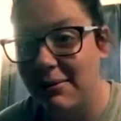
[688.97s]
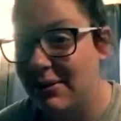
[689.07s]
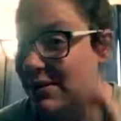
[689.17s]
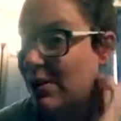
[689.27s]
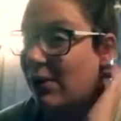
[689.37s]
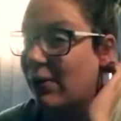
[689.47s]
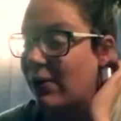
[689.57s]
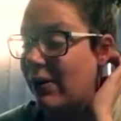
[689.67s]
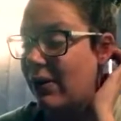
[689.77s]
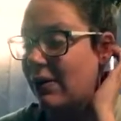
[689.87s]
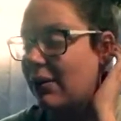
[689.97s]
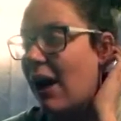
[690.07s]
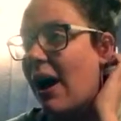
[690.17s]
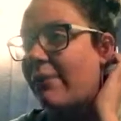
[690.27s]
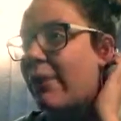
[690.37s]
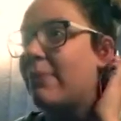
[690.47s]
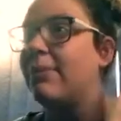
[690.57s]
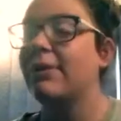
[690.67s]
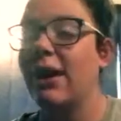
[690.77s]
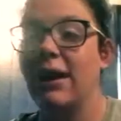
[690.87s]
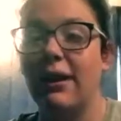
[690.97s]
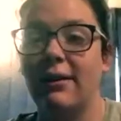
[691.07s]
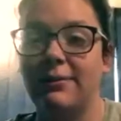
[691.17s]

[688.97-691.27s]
so not halfway but like